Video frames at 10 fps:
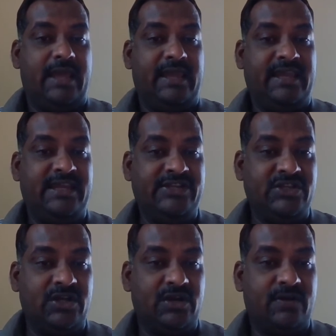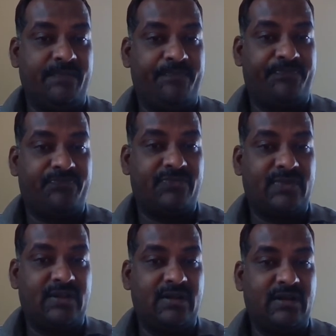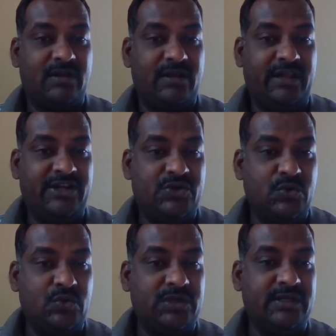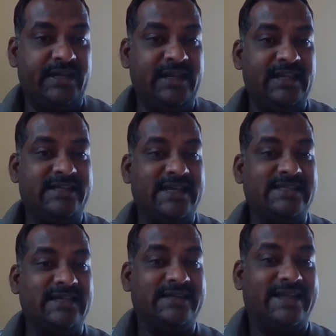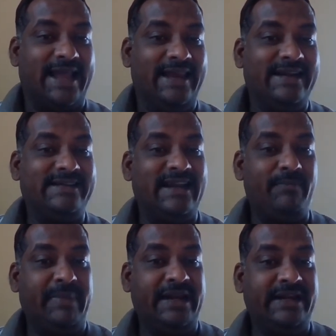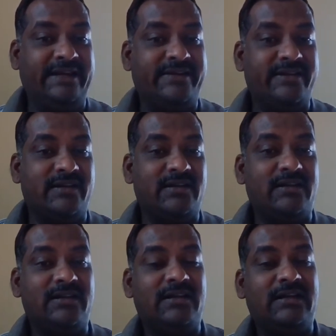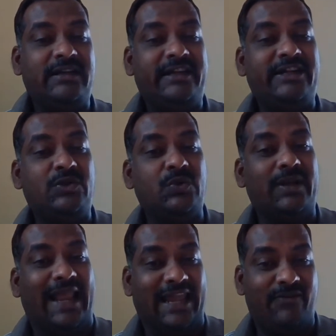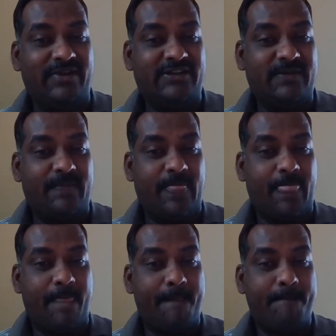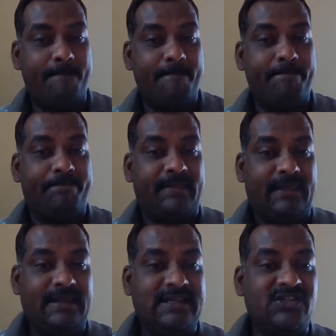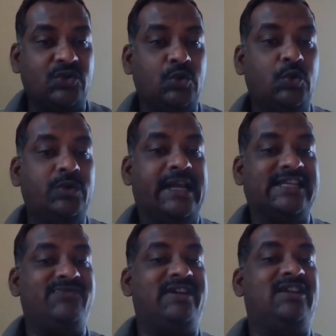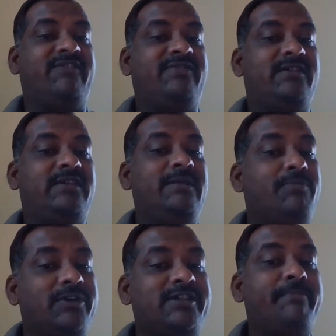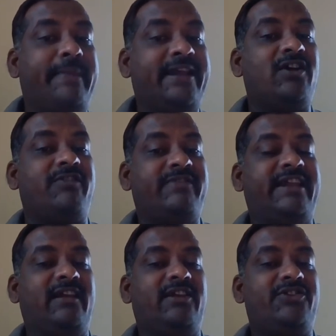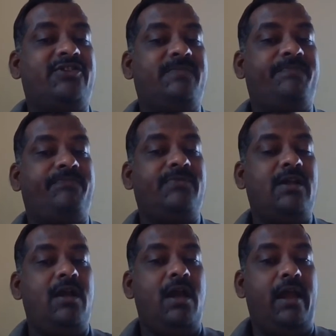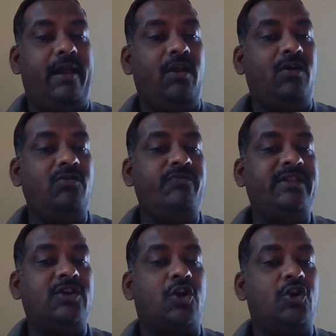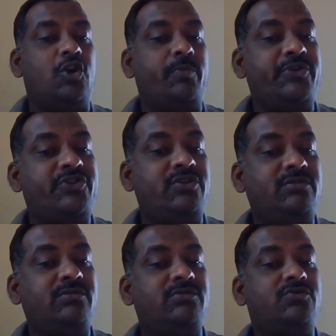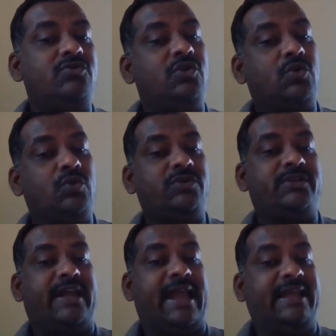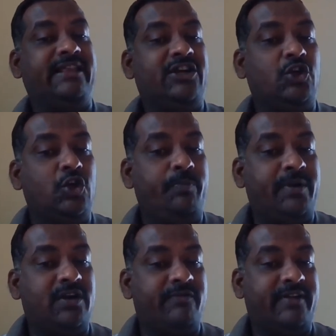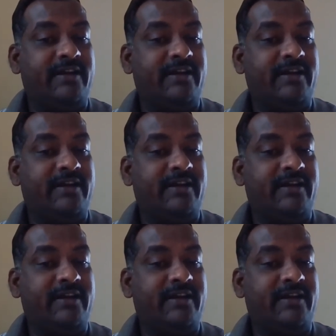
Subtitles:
He is a he took English as a dialect and made it into a language. He is known as one of the important maker of the English. Along with the contribution to the growth and the development of the